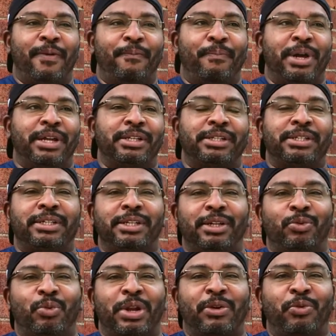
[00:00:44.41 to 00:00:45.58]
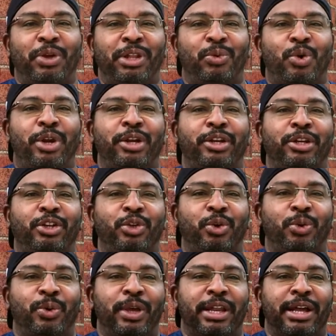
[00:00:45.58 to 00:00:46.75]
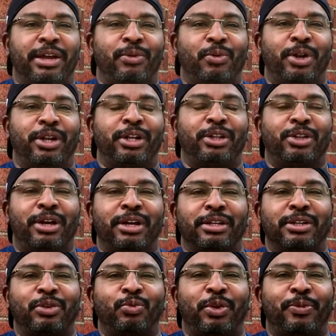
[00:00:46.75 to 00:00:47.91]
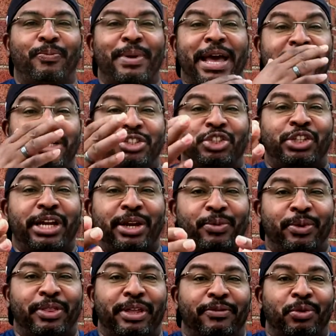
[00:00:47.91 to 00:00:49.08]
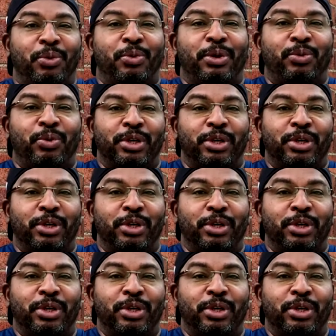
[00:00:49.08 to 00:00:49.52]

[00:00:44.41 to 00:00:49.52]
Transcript: But what I really wanted to do, and I wanted to talk with Matt and share with everyone,